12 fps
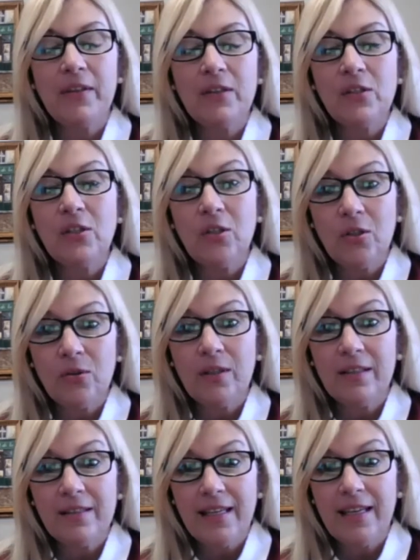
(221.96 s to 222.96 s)
the
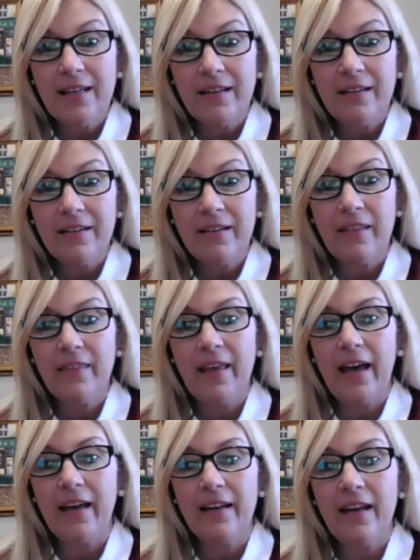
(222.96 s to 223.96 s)
students here
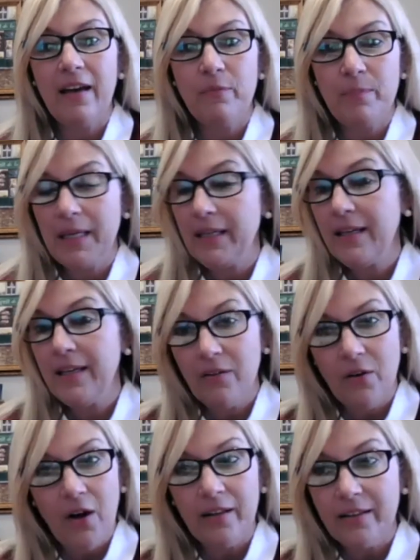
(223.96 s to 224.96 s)
that have been
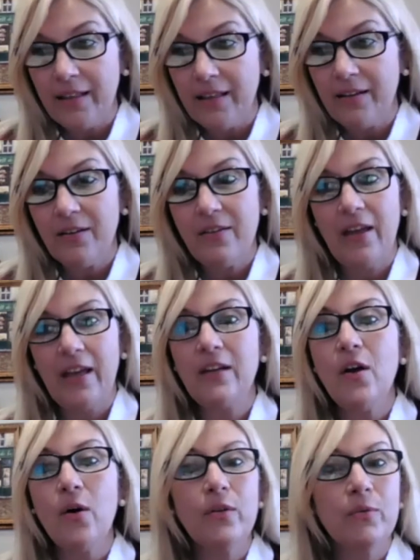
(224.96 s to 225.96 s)
here all year, they
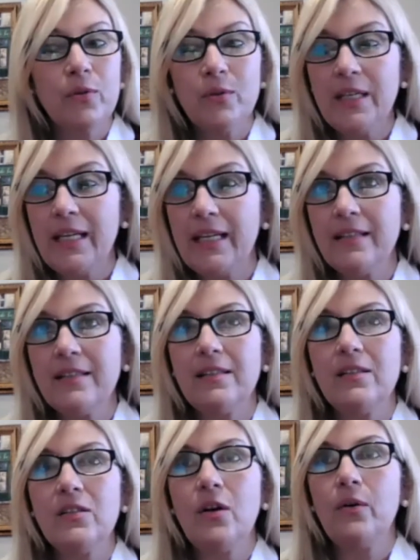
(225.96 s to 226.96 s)
know the routines.
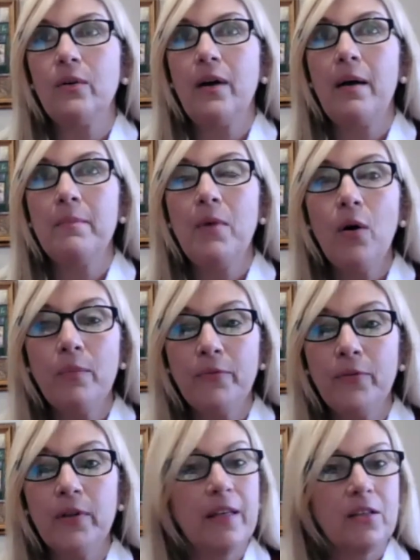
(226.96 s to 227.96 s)
And so I'm
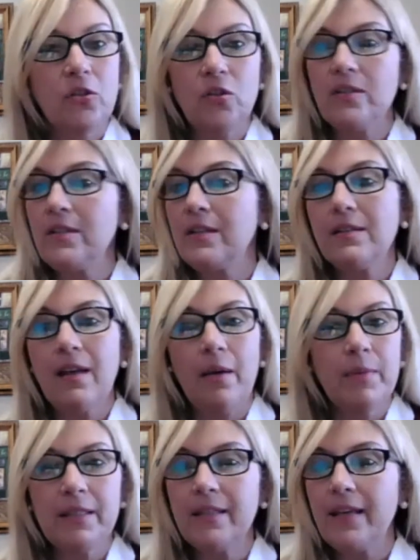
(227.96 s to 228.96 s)
hopeful that it's just us
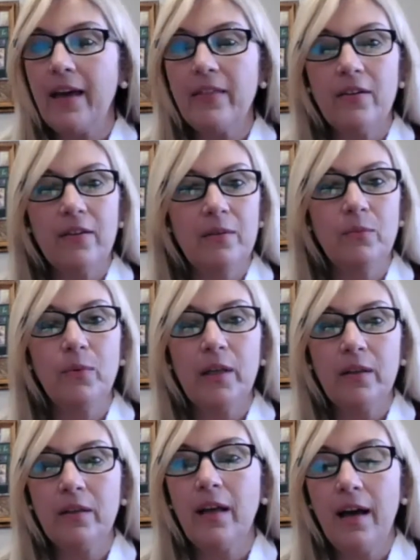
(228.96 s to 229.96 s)
coming together and
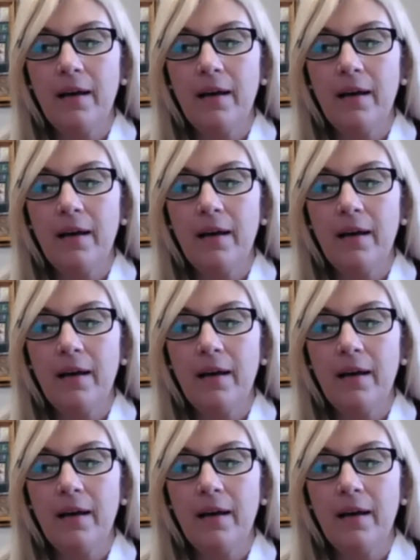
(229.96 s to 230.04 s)
we'll